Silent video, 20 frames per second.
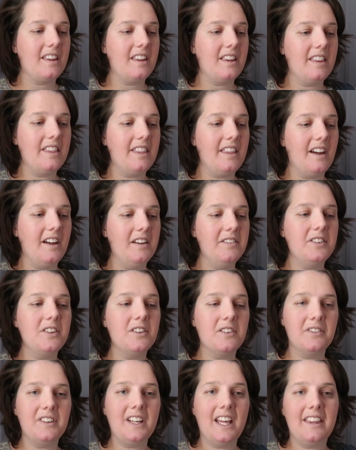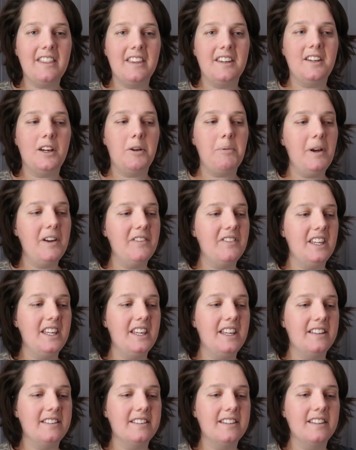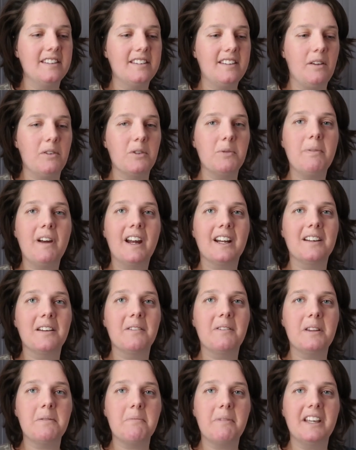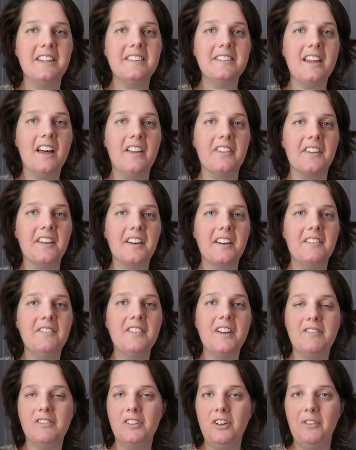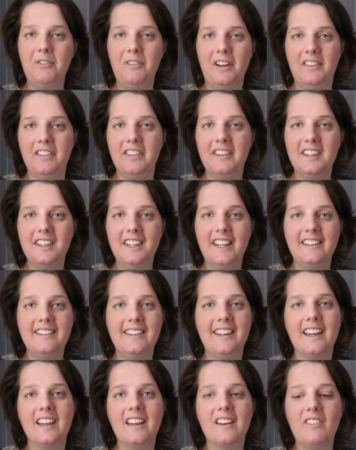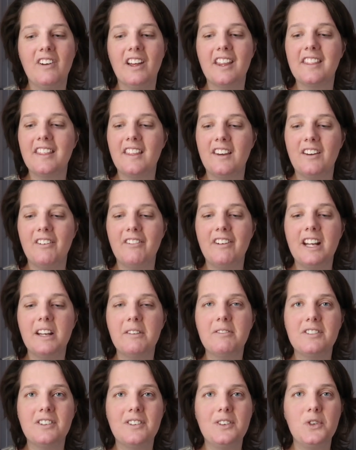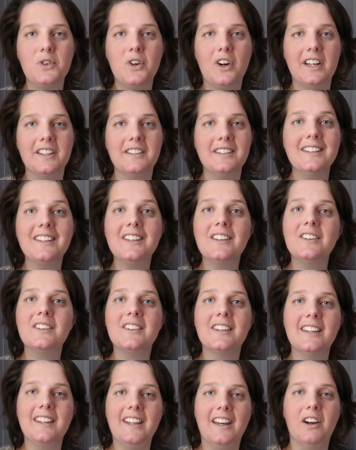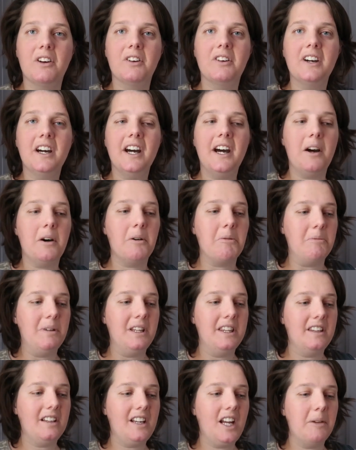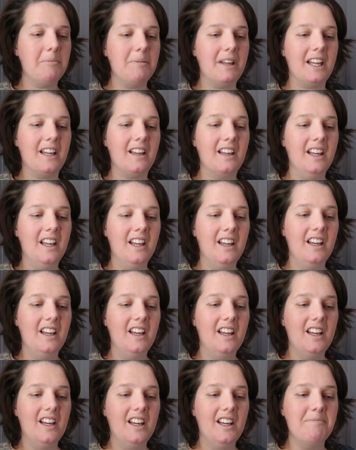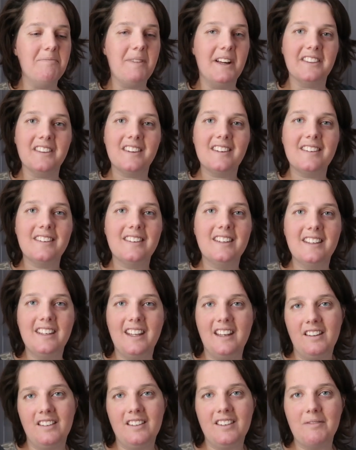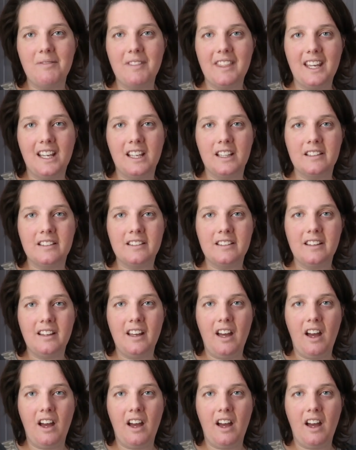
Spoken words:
that I've sort of gathered up over the years since I was pregnant with my son that I've never got around to knitting with, and I really want to try to use it now in the coming months to knit some things,